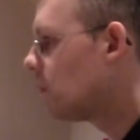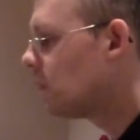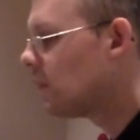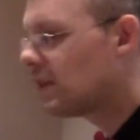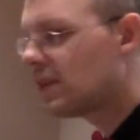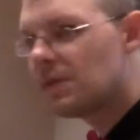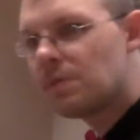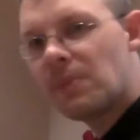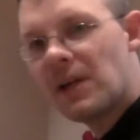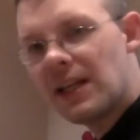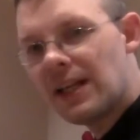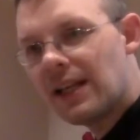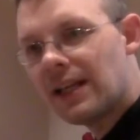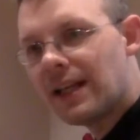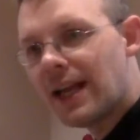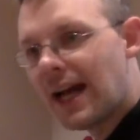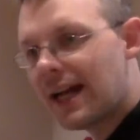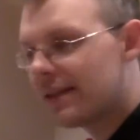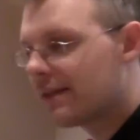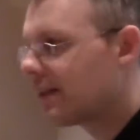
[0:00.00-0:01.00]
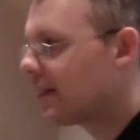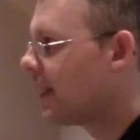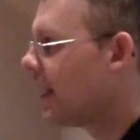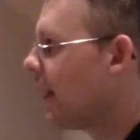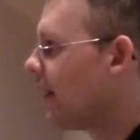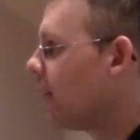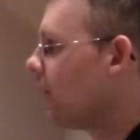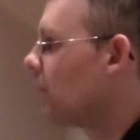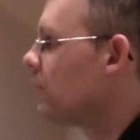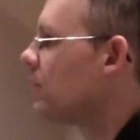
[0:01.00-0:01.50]
spinning that
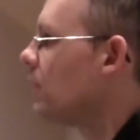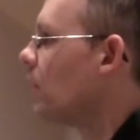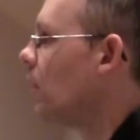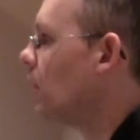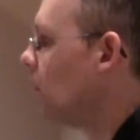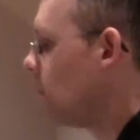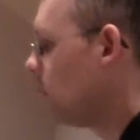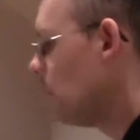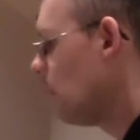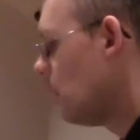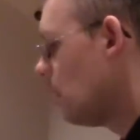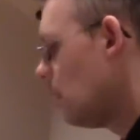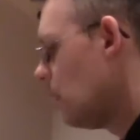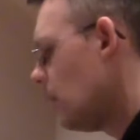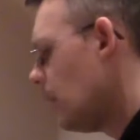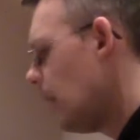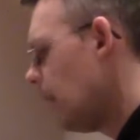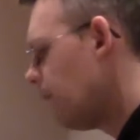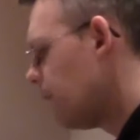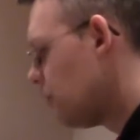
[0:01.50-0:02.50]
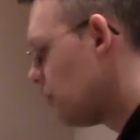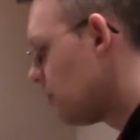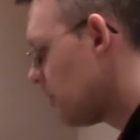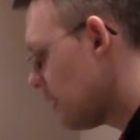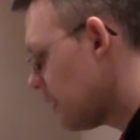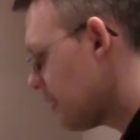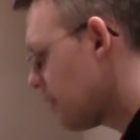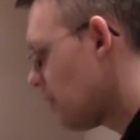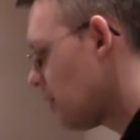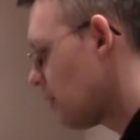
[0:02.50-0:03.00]
together. So if you
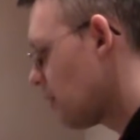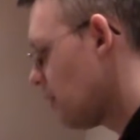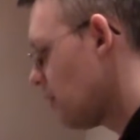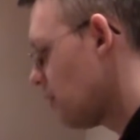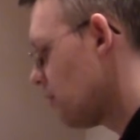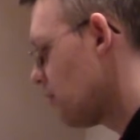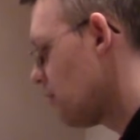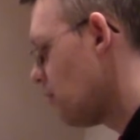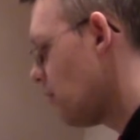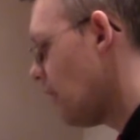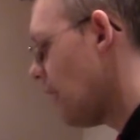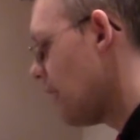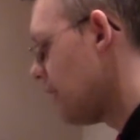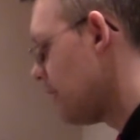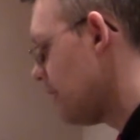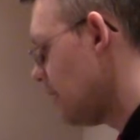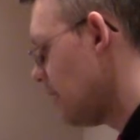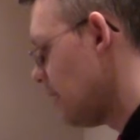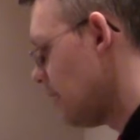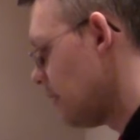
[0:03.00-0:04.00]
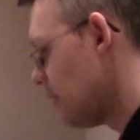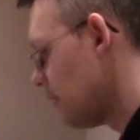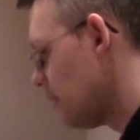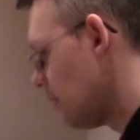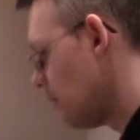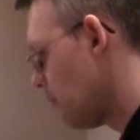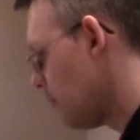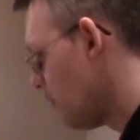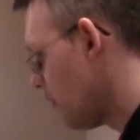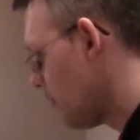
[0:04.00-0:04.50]
just took those two ideas and
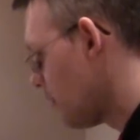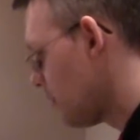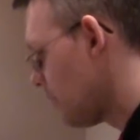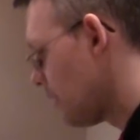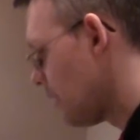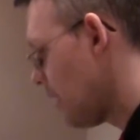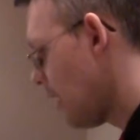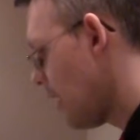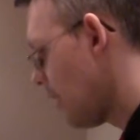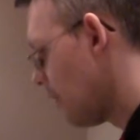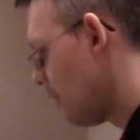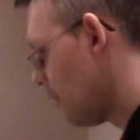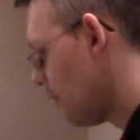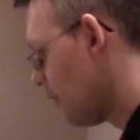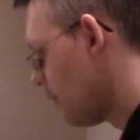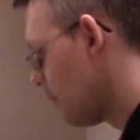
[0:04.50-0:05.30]
you put them together,